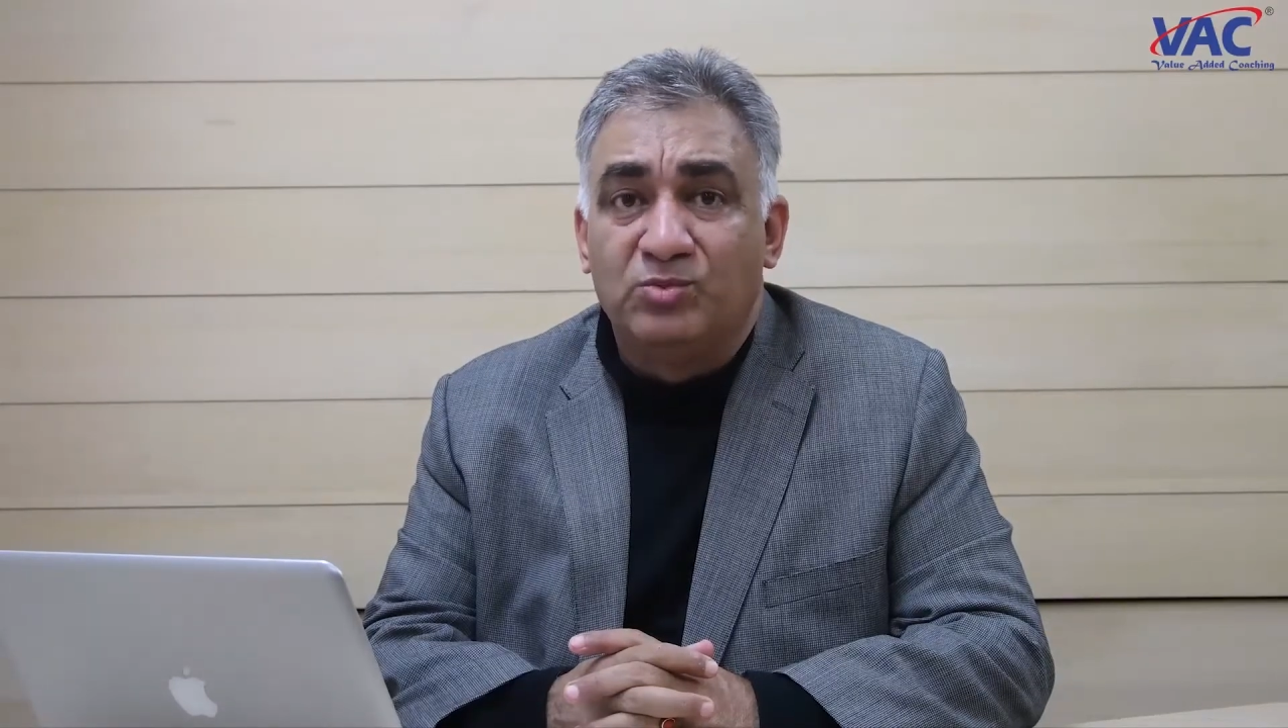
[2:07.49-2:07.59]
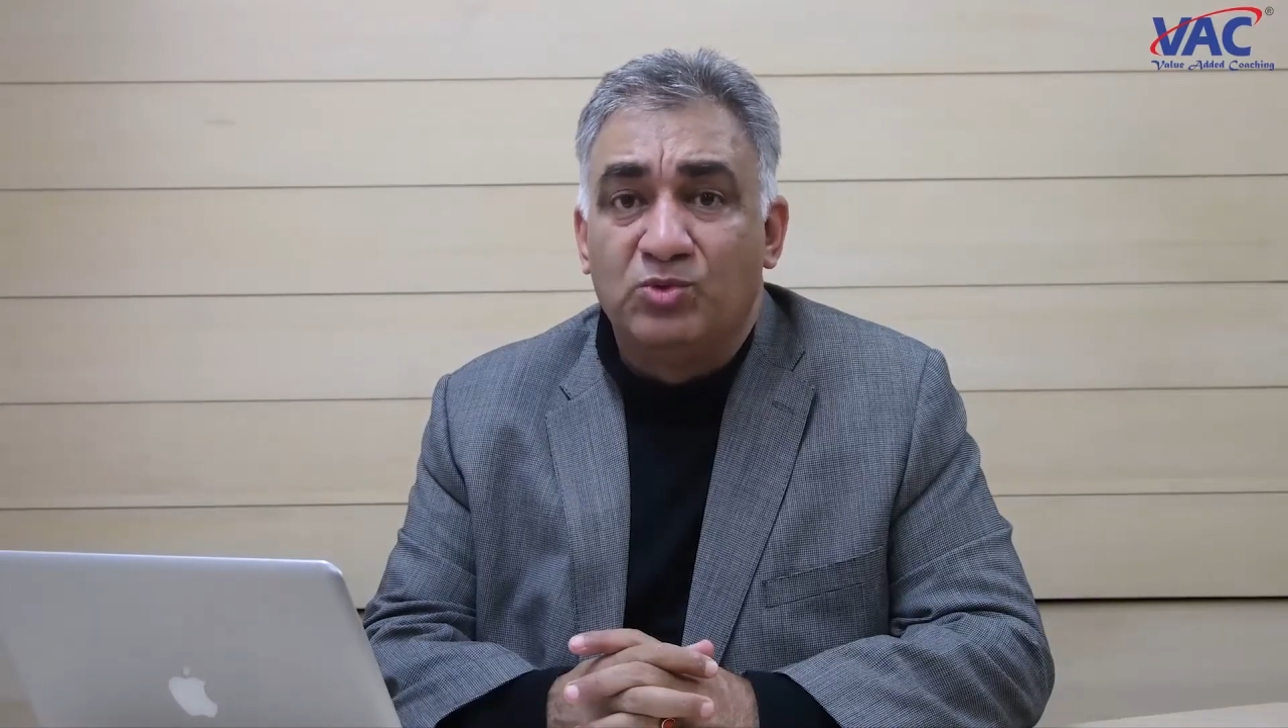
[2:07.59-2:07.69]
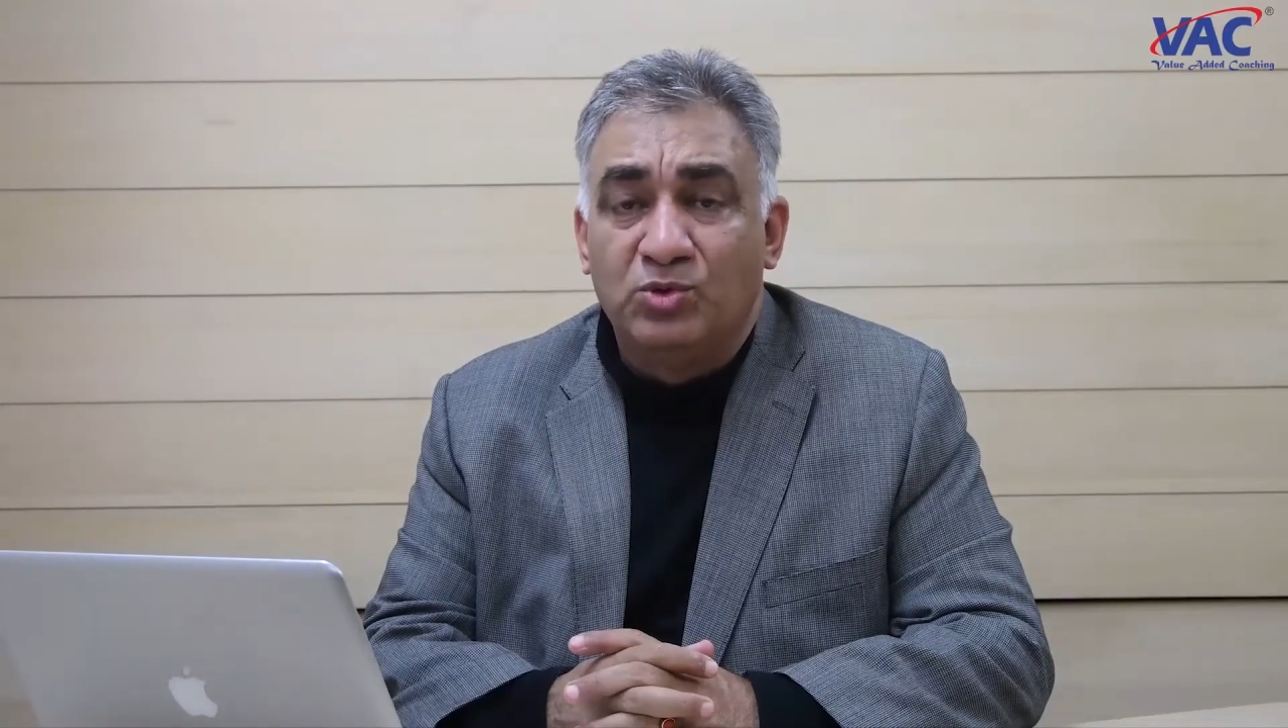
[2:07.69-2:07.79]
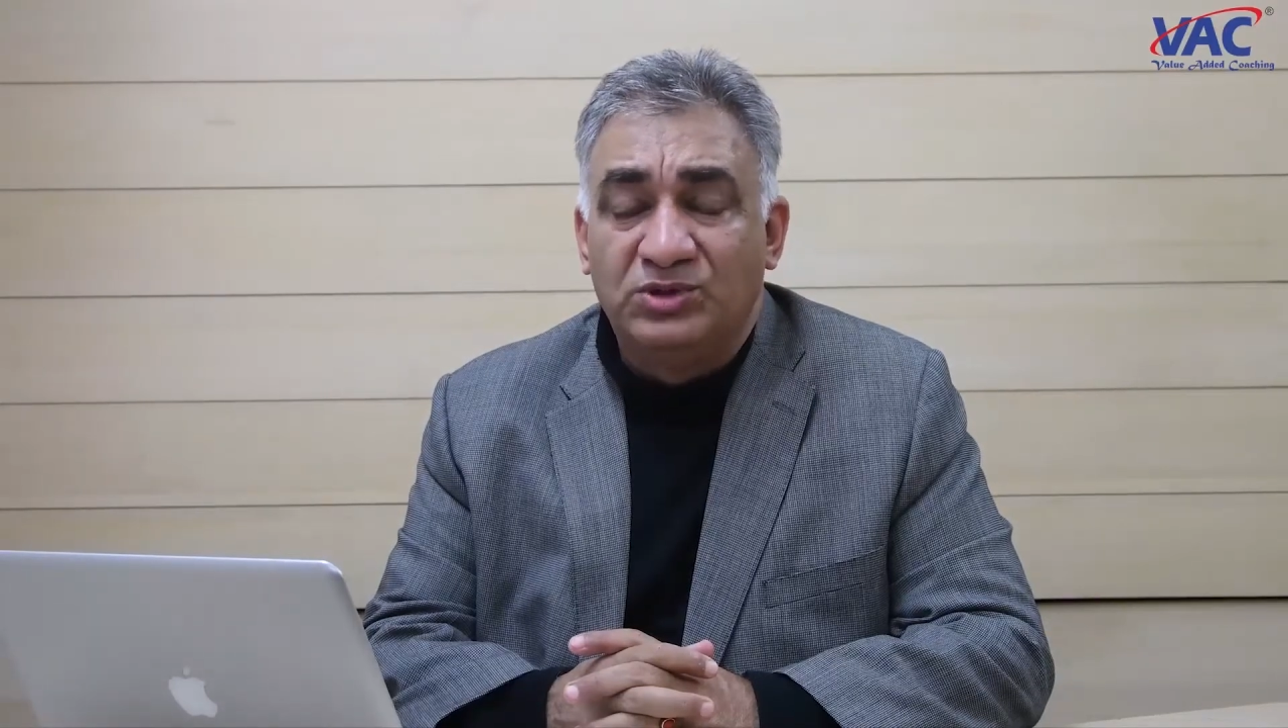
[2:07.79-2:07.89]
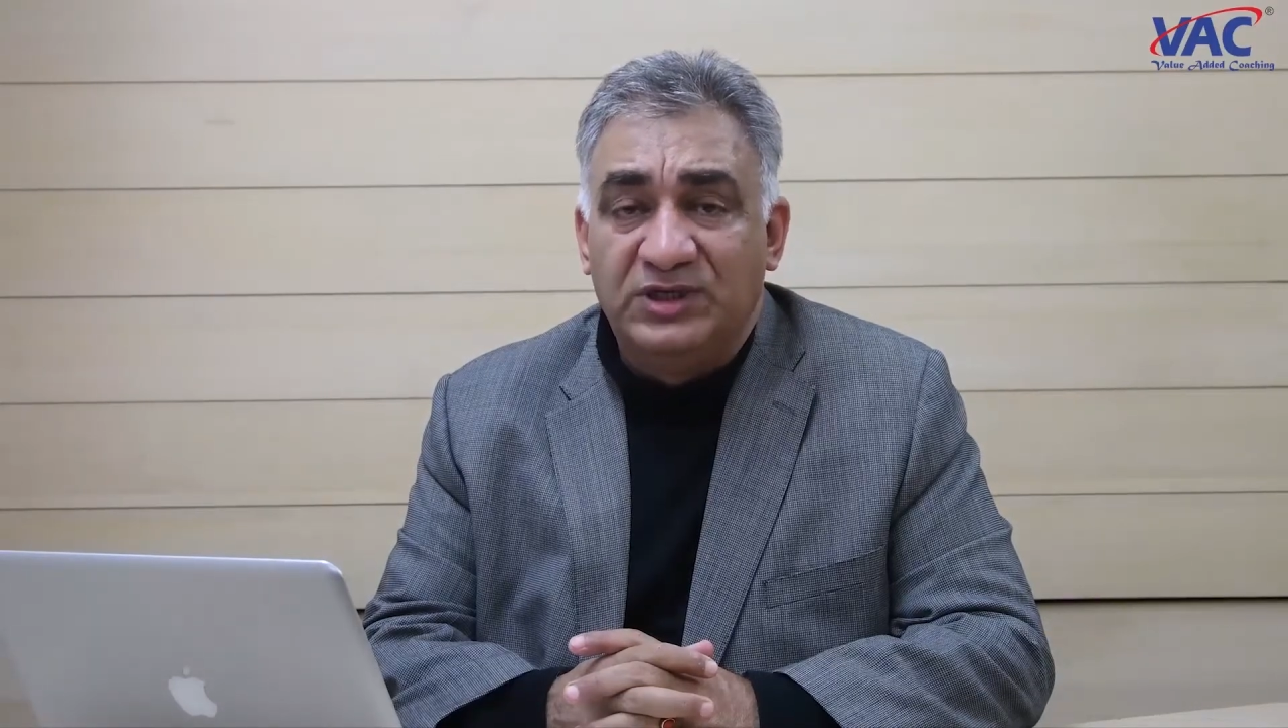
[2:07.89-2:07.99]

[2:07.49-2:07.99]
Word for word: more